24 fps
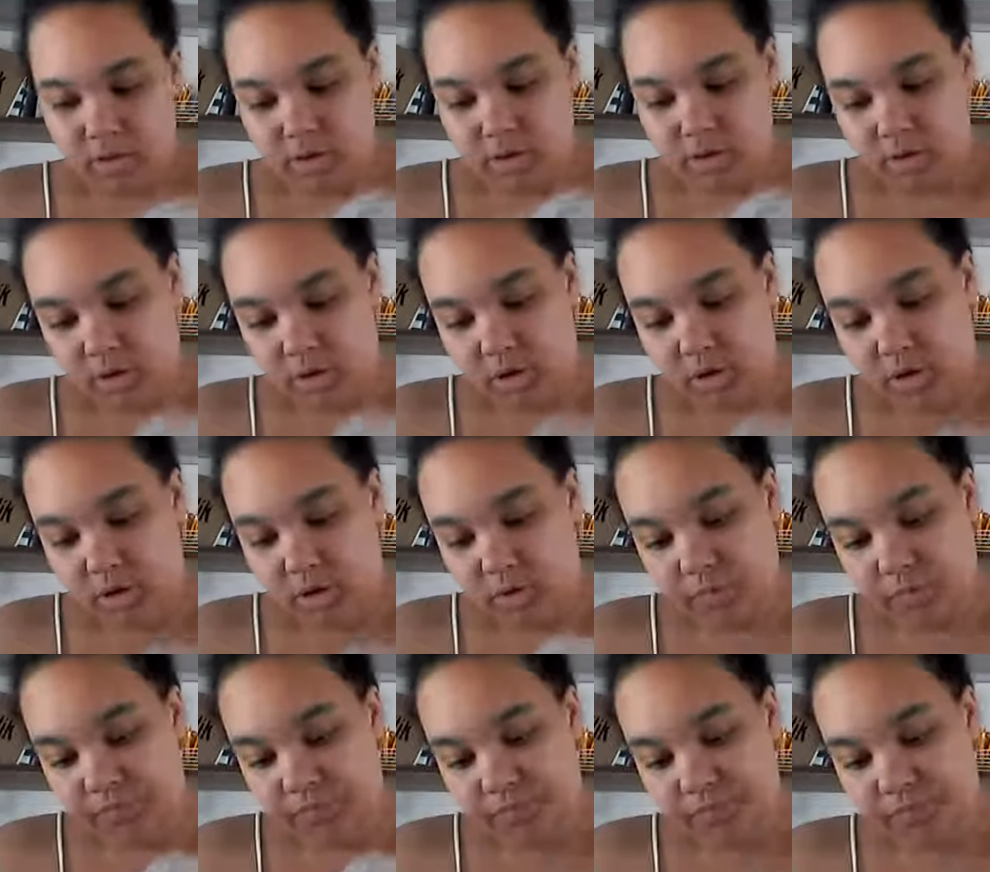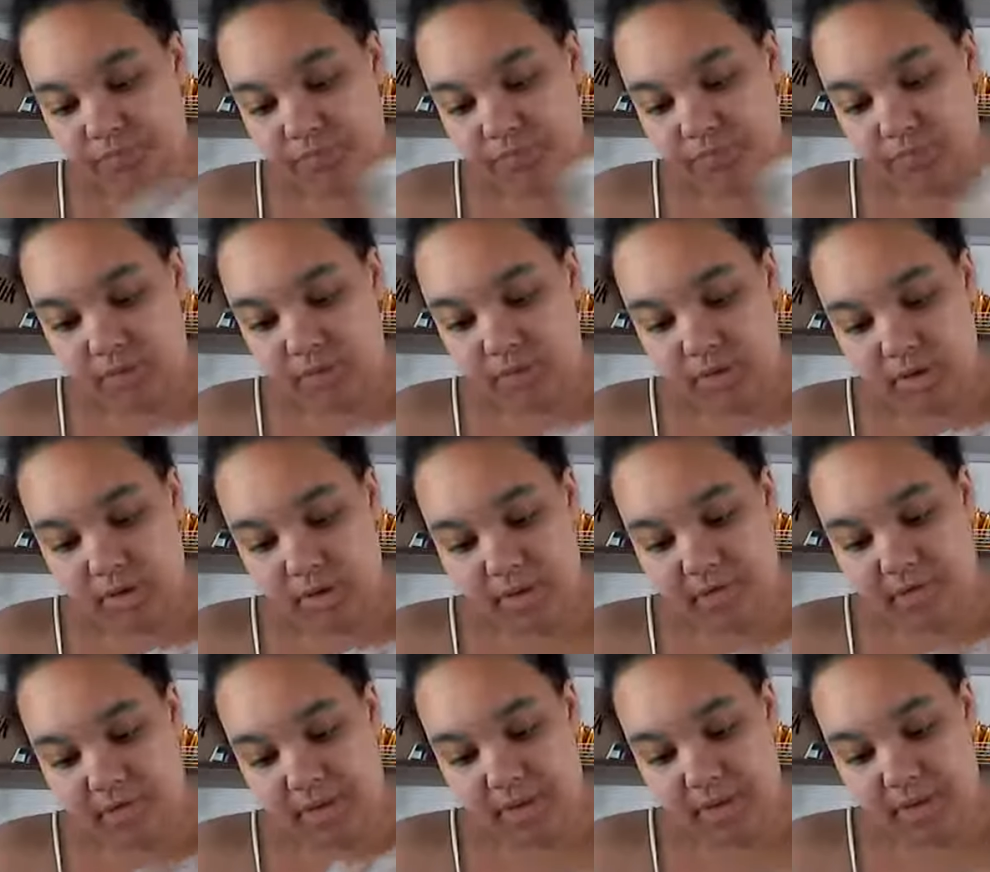So
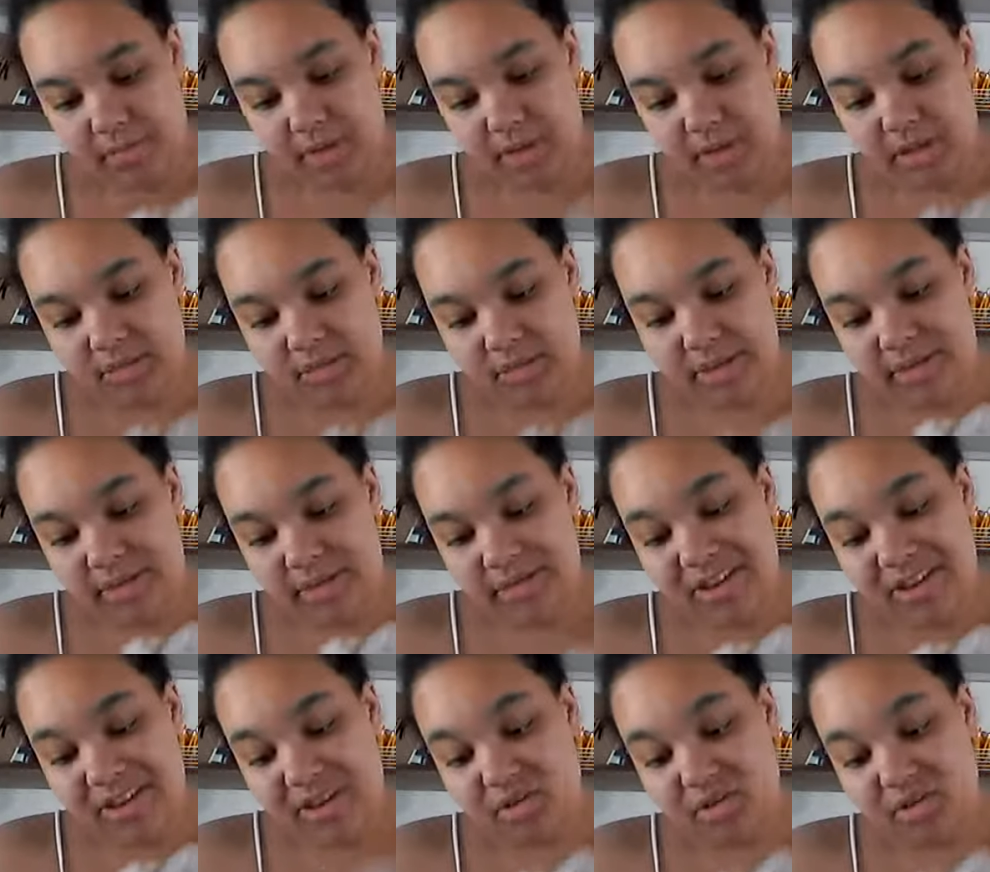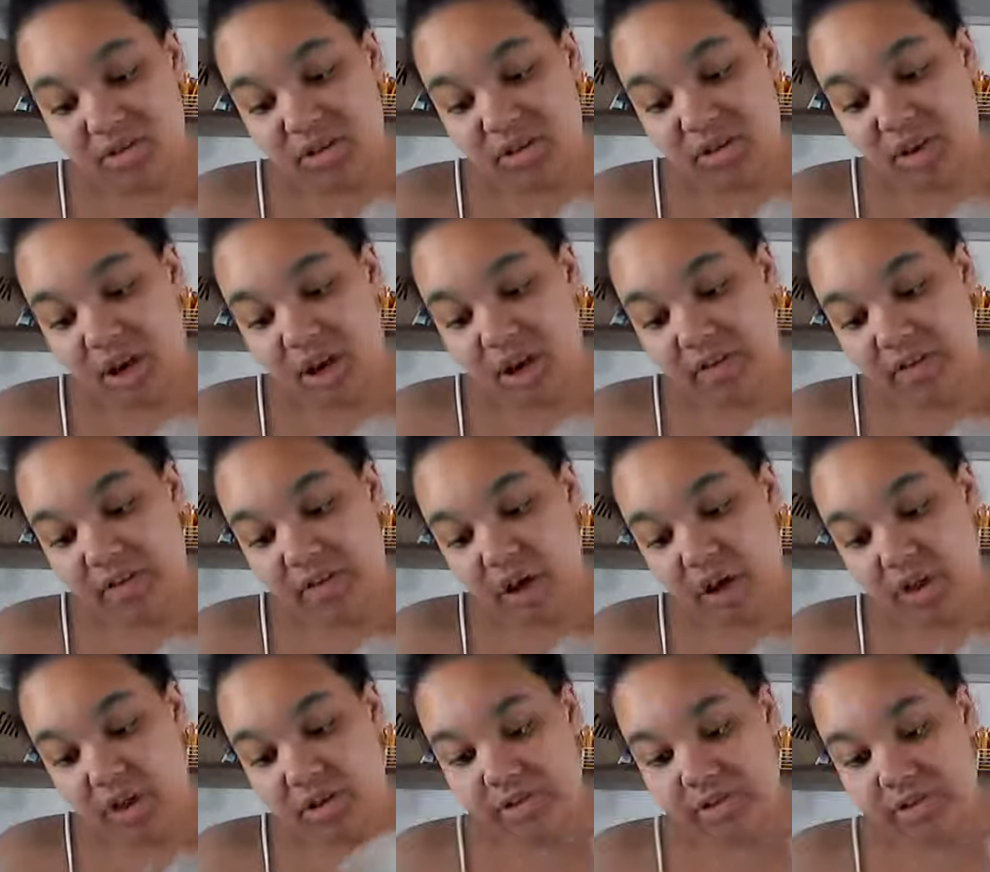if that means my videos are off
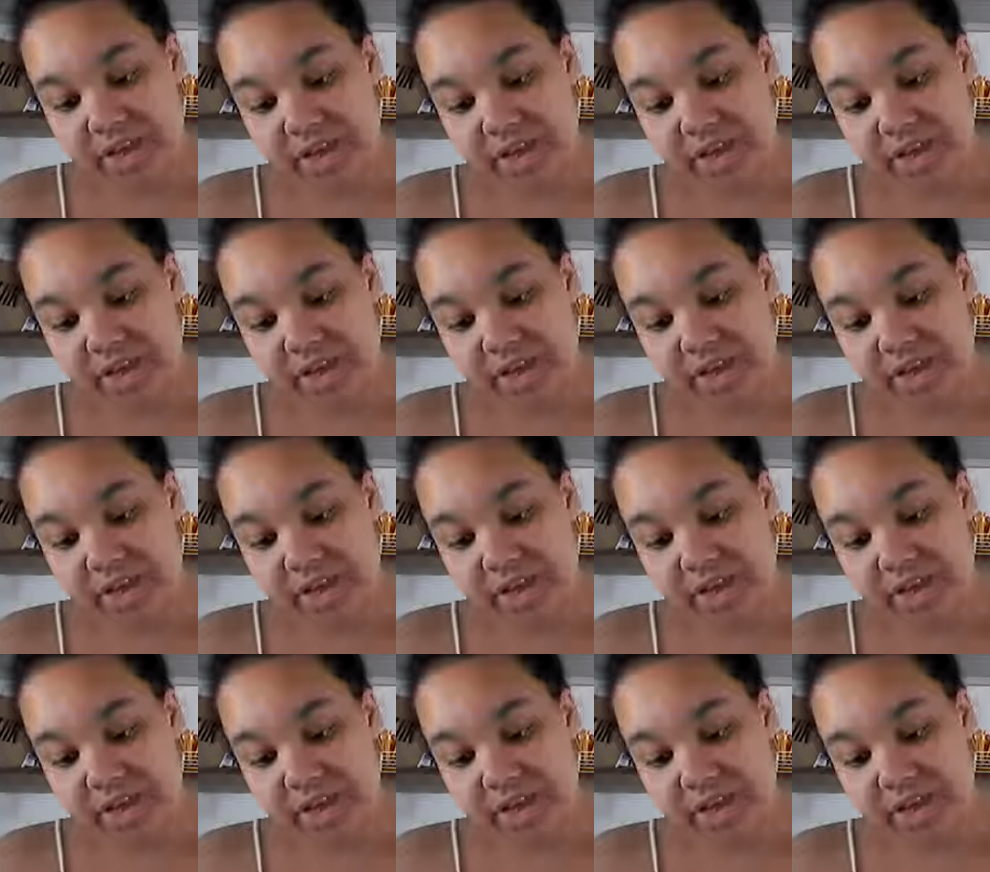color,